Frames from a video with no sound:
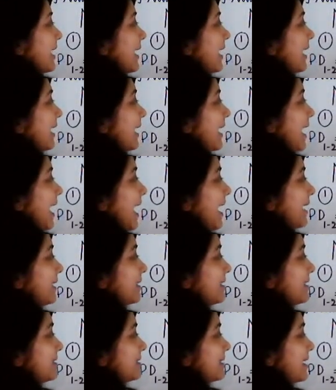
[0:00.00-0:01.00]
A
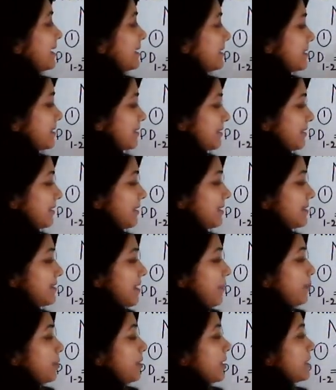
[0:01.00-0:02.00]
and the slit
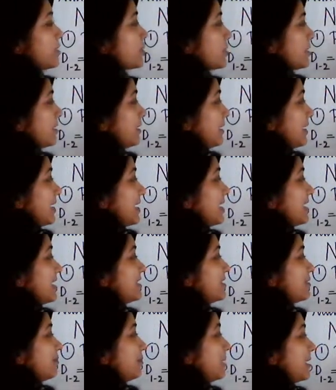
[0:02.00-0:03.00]
separation
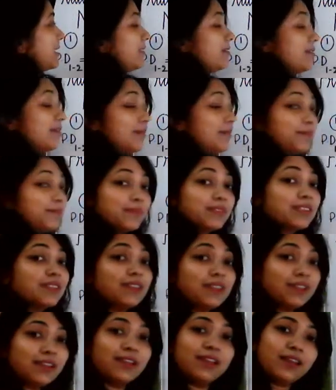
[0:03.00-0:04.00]
is B.
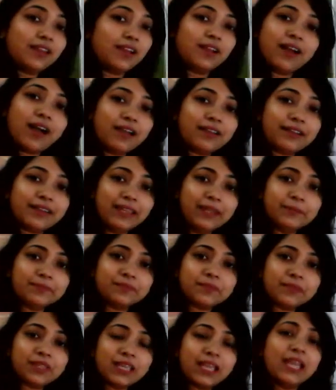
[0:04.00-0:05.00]

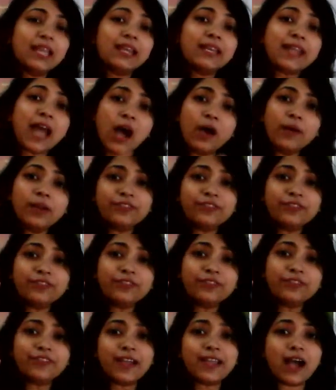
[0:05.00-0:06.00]
Agree? Now
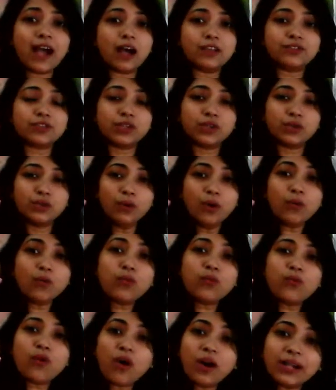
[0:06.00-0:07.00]
if I ask you,
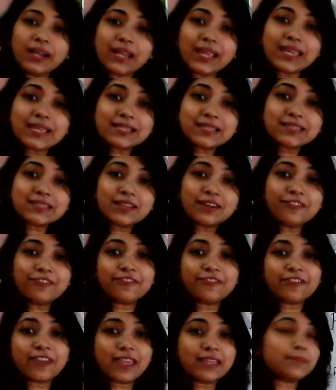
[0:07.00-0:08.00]
what is
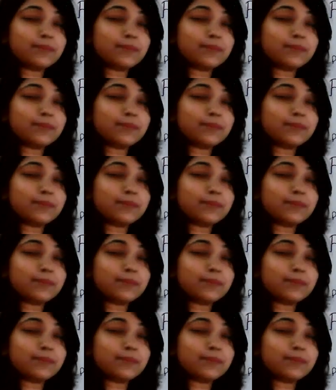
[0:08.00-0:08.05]
the